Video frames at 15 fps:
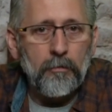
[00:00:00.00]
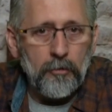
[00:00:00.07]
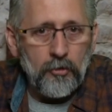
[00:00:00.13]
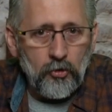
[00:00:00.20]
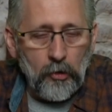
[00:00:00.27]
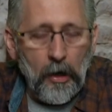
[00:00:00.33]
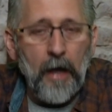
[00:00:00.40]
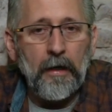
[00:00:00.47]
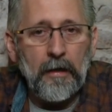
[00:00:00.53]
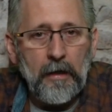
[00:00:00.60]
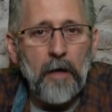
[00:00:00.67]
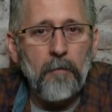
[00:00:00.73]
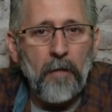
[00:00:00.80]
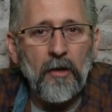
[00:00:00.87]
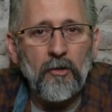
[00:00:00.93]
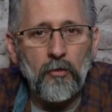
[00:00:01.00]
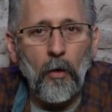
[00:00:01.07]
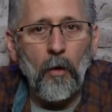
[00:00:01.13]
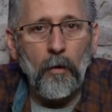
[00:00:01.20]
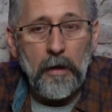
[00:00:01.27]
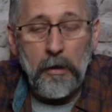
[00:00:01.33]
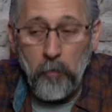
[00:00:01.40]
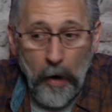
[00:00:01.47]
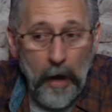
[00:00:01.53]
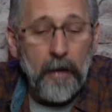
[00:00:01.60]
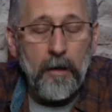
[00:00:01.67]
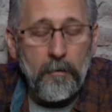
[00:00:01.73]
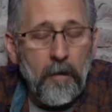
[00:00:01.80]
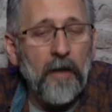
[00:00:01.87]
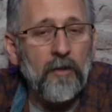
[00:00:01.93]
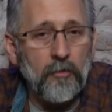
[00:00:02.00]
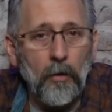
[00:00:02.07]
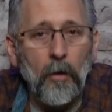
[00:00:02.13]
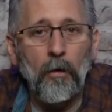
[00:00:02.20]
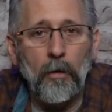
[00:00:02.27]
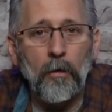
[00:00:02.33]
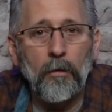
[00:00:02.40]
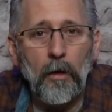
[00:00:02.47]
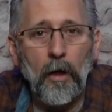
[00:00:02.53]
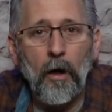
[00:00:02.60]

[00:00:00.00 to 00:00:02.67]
was trying to get my soul. He wanted my soul.